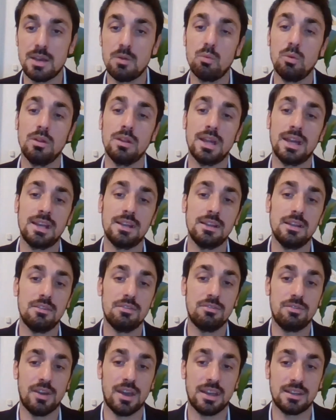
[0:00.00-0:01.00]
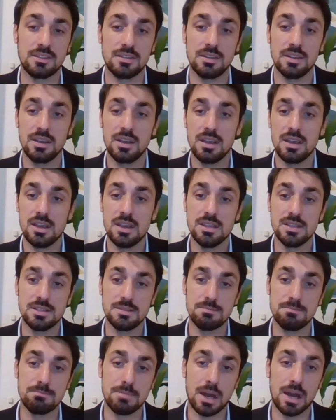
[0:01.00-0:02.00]
that will likely affect
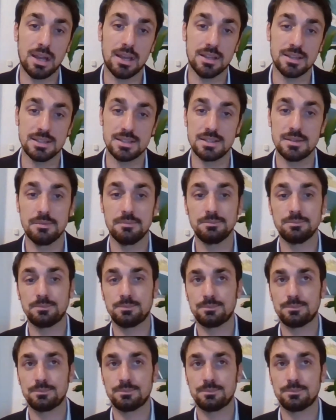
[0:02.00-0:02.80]
his balance.